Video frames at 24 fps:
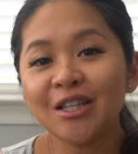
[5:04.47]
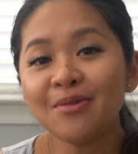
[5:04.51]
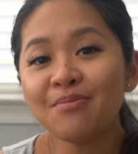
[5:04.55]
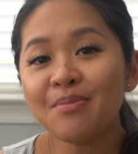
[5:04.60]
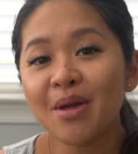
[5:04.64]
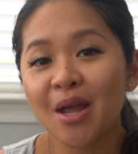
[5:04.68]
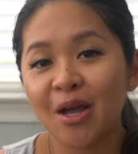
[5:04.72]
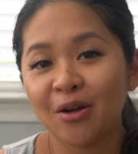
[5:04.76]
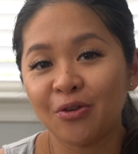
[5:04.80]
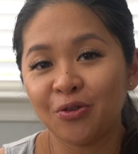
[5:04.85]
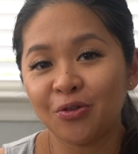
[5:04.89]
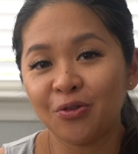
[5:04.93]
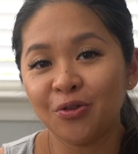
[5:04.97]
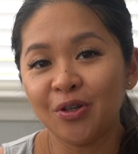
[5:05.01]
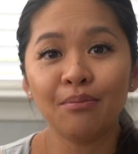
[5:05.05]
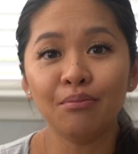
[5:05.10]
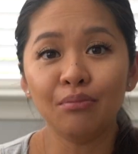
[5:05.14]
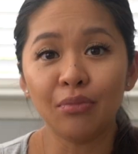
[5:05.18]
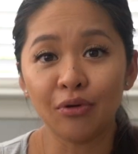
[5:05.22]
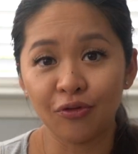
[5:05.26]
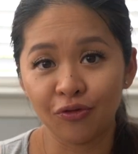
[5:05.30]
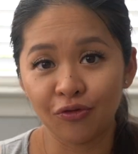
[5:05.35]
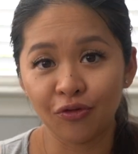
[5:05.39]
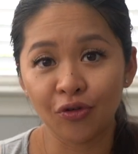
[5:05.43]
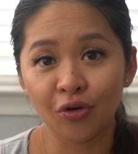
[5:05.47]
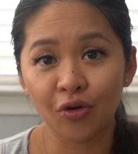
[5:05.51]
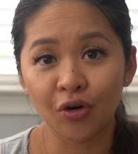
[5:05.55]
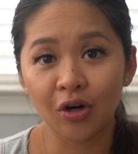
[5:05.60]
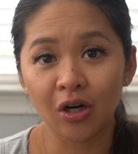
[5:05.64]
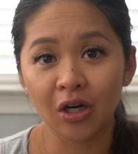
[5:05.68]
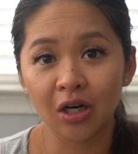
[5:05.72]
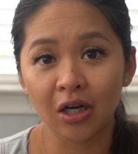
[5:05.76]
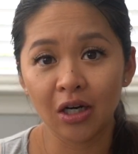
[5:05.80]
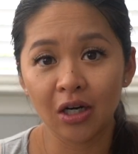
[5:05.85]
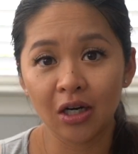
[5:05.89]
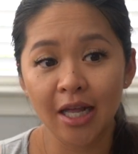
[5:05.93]
the manual
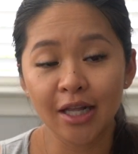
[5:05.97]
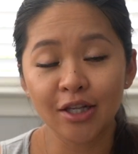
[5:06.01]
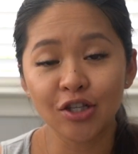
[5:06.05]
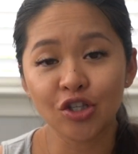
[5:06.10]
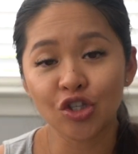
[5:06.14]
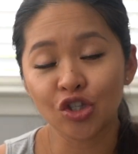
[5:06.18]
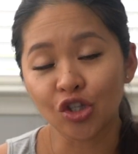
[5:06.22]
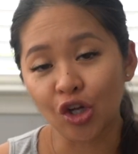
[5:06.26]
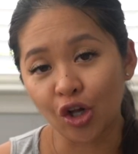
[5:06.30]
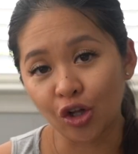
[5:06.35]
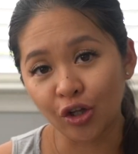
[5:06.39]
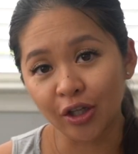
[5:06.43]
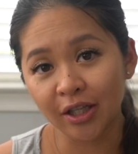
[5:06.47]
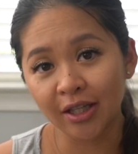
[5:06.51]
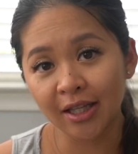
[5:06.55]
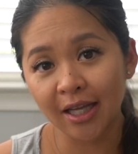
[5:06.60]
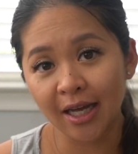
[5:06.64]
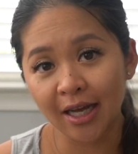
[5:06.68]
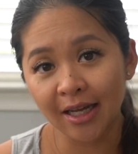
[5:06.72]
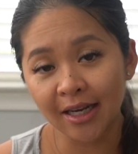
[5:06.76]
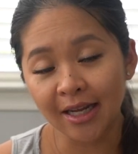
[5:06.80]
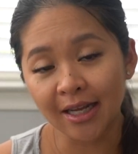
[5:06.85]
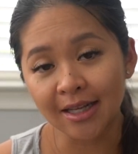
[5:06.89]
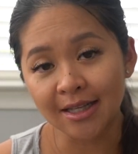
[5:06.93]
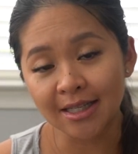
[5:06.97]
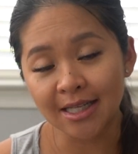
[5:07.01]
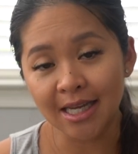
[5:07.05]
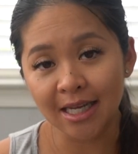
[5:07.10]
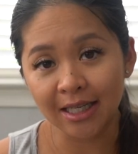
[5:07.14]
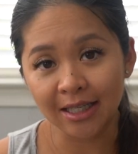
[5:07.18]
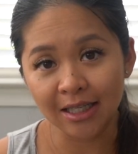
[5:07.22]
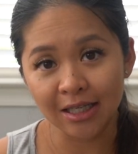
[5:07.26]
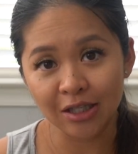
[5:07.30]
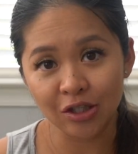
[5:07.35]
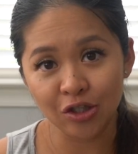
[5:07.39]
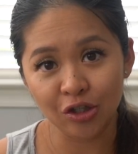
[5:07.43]
before installing that and
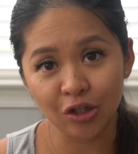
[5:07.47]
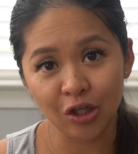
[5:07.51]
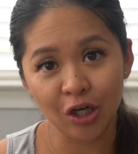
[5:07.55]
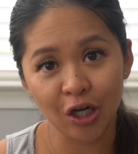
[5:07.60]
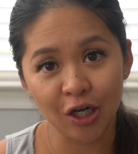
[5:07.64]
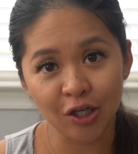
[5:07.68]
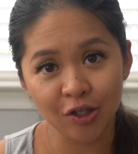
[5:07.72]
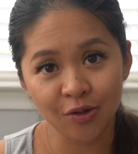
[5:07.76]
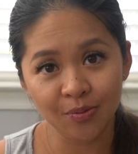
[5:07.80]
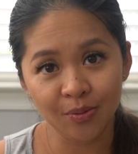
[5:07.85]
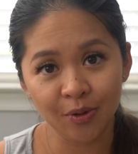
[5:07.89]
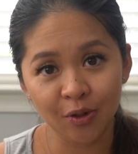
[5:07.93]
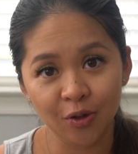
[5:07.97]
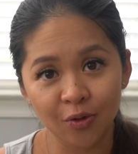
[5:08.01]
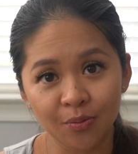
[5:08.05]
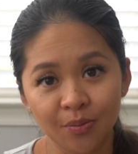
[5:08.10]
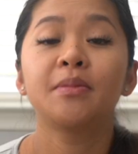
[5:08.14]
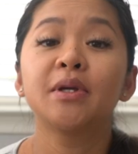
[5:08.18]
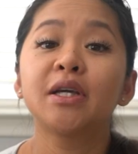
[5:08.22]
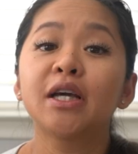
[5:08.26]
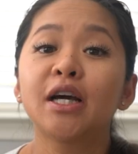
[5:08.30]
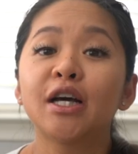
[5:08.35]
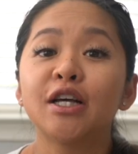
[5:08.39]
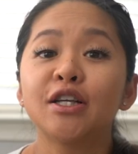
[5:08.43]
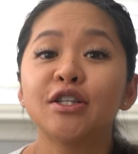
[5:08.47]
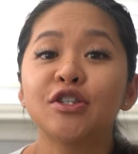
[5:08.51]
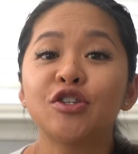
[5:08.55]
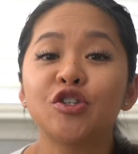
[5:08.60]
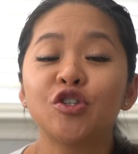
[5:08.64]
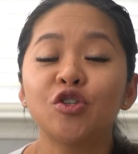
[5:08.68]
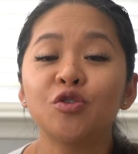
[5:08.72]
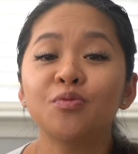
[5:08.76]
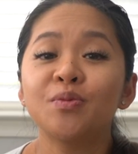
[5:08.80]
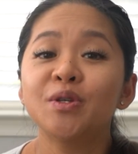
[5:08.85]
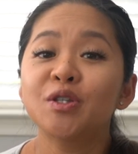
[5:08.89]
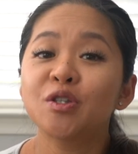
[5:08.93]
taking it to the hospital,
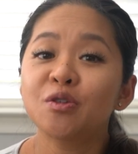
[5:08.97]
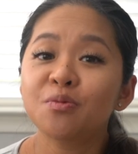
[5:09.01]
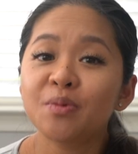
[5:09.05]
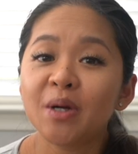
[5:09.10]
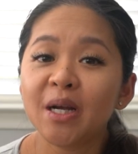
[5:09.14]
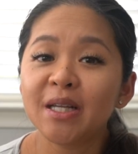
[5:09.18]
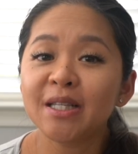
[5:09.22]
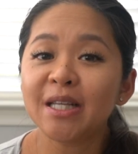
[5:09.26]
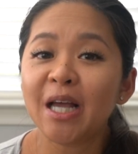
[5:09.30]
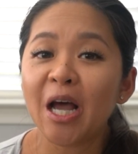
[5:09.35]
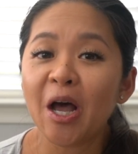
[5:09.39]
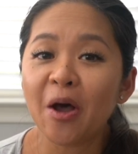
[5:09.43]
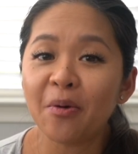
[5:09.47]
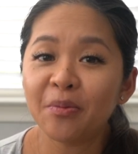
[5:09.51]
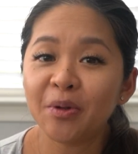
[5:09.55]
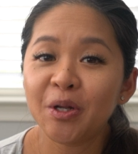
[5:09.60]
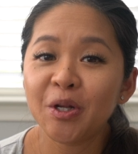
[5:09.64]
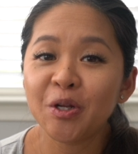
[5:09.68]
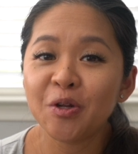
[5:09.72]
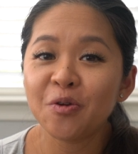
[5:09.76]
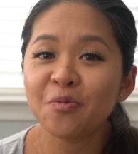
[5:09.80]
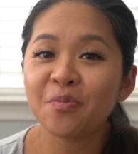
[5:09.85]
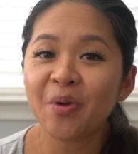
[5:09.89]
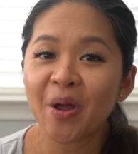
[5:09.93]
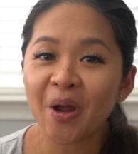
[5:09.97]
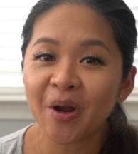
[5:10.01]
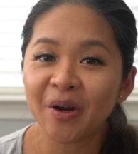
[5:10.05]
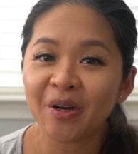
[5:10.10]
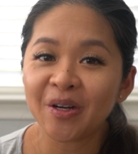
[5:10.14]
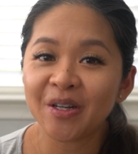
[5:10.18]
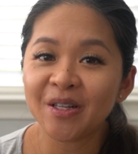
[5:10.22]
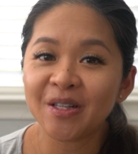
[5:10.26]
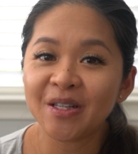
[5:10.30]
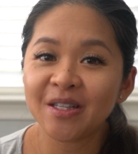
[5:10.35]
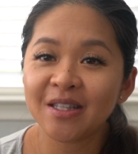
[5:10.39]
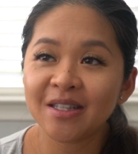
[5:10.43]
because you'd be surprised at how many new
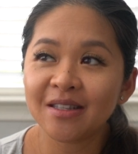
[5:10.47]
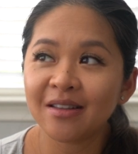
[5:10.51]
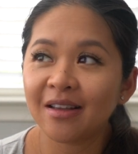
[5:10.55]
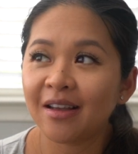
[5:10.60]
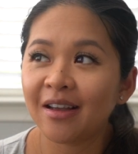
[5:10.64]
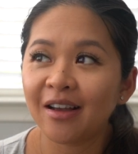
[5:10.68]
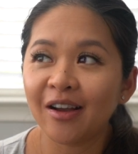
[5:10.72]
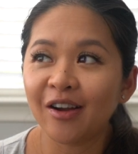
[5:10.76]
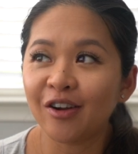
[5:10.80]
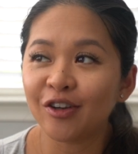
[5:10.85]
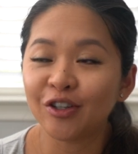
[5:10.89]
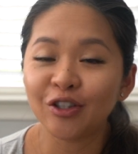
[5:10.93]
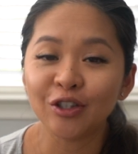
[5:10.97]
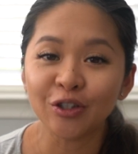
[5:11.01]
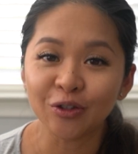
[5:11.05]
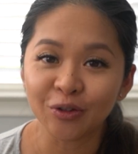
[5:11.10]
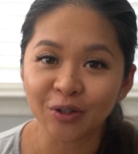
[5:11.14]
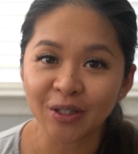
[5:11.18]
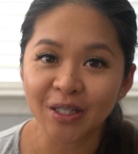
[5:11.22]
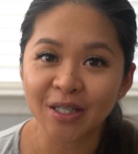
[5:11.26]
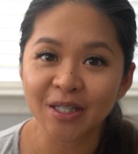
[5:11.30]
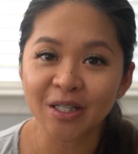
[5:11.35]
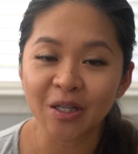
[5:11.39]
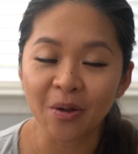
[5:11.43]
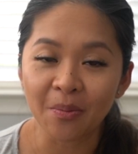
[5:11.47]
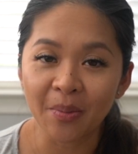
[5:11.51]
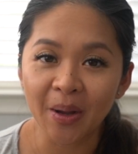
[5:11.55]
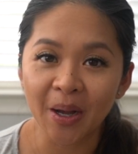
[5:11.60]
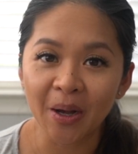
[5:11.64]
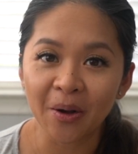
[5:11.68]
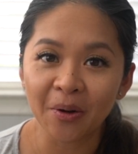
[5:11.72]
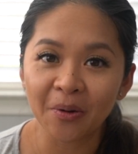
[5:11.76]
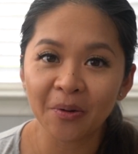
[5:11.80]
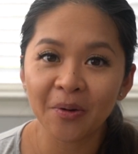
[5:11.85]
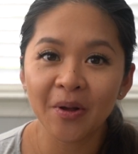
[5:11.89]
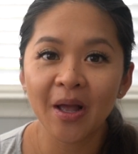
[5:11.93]
parents are clueless
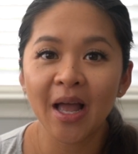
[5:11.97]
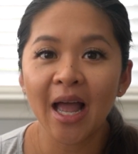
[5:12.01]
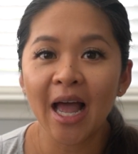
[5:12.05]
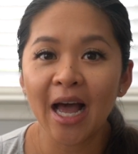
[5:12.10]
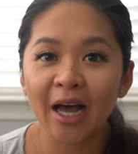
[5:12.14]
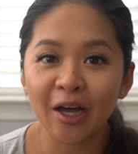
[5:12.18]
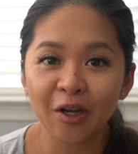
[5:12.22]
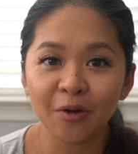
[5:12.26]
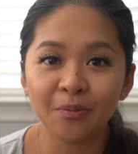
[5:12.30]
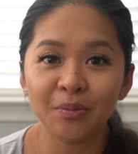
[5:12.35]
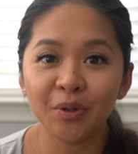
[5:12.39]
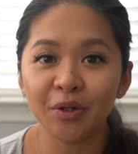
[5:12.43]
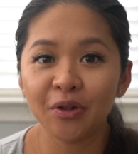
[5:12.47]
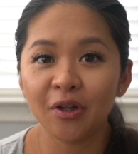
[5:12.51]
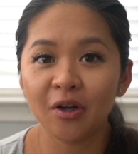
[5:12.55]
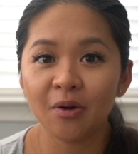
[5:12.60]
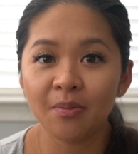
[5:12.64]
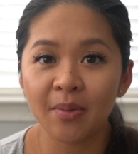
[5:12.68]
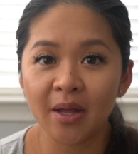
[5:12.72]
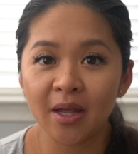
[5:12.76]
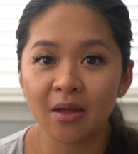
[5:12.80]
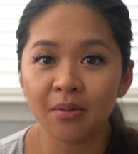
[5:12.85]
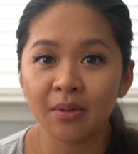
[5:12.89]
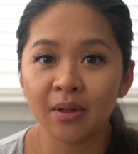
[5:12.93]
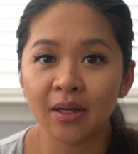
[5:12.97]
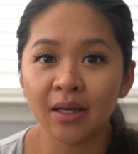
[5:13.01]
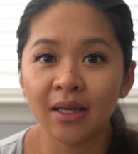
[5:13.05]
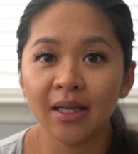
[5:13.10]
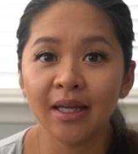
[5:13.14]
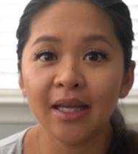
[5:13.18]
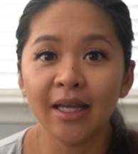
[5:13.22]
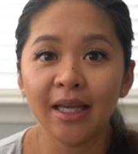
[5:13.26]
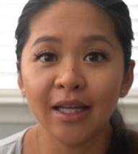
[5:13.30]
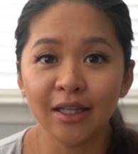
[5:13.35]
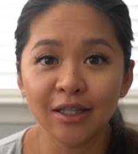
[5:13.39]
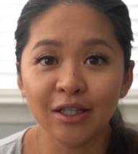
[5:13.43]
about how to put their
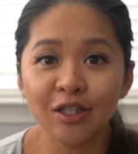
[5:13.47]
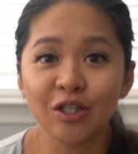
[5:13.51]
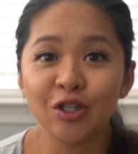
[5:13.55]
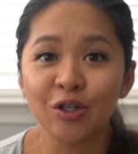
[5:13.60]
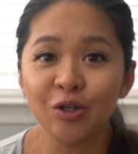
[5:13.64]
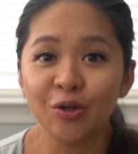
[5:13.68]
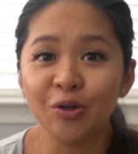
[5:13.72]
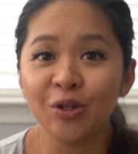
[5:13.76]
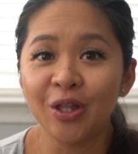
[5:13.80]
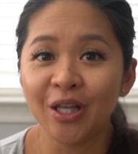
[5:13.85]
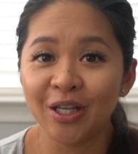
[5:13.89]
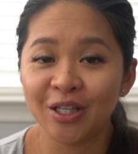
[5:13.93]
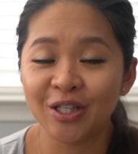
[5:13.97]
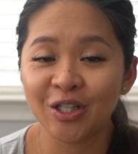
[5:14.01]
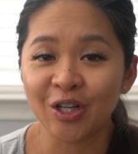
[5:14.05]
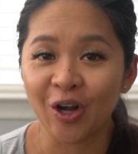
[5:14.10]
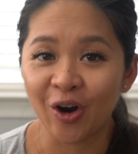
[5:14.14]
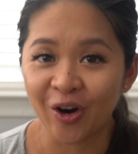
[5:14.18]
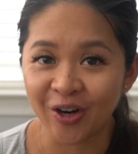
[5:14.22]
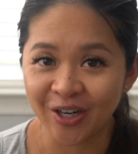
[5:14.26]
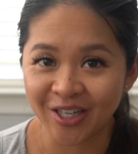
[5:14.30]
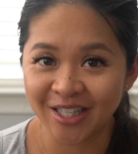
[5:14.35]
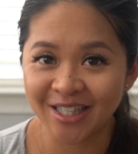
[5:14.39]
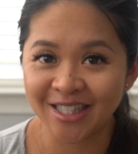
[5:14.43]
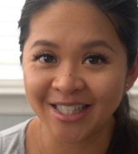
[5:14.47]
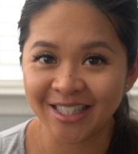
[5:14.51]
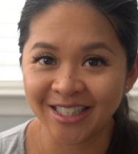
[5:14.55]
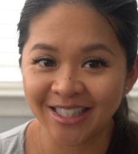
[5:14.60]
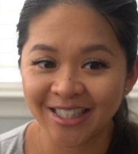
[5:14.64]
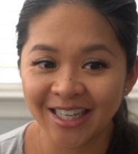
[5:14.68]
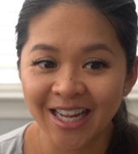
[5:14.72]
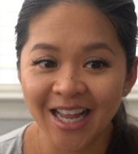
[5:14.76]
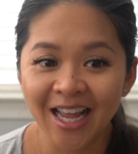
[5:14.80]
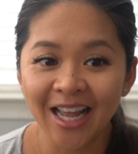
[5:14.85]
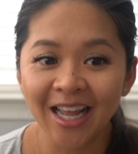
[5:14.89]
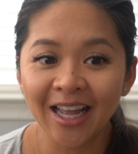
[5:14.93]
baby into this car
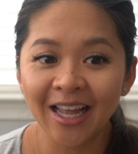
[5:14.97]
seat.